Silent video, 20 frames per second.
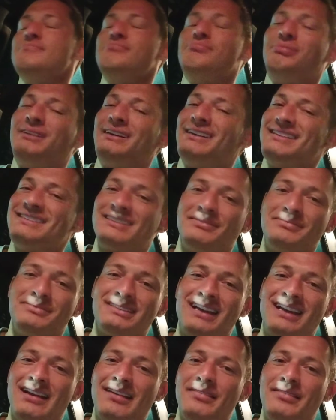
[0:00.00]
but
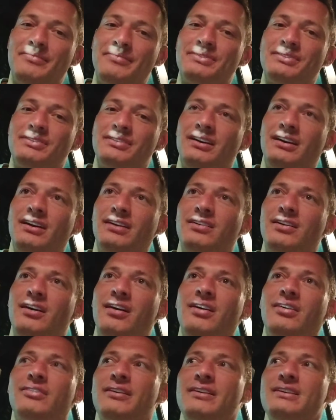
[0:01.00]
sometimes
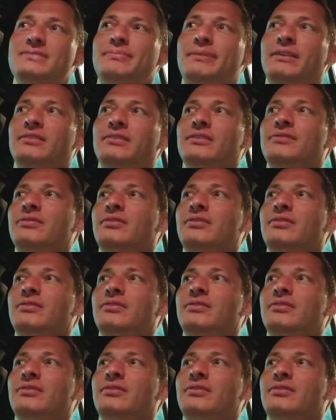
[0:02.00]
concrete's better.